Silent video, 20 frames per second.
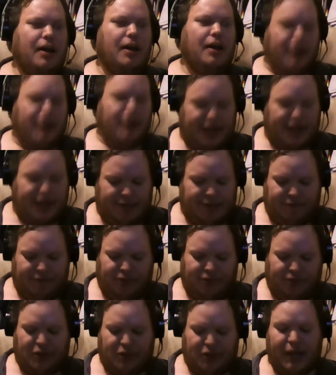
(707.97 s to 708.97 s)
I
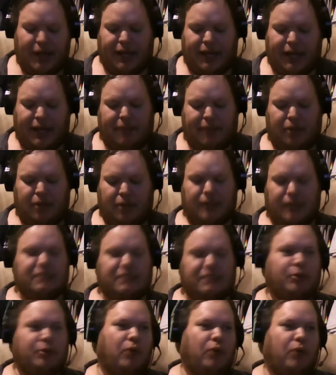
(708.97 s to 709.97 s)
think I put on some
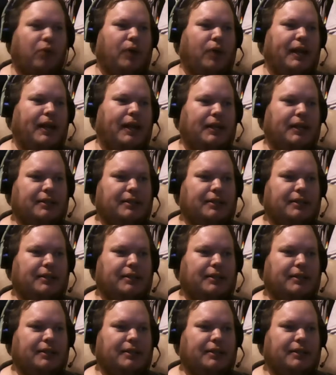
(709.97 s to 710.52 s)
more weight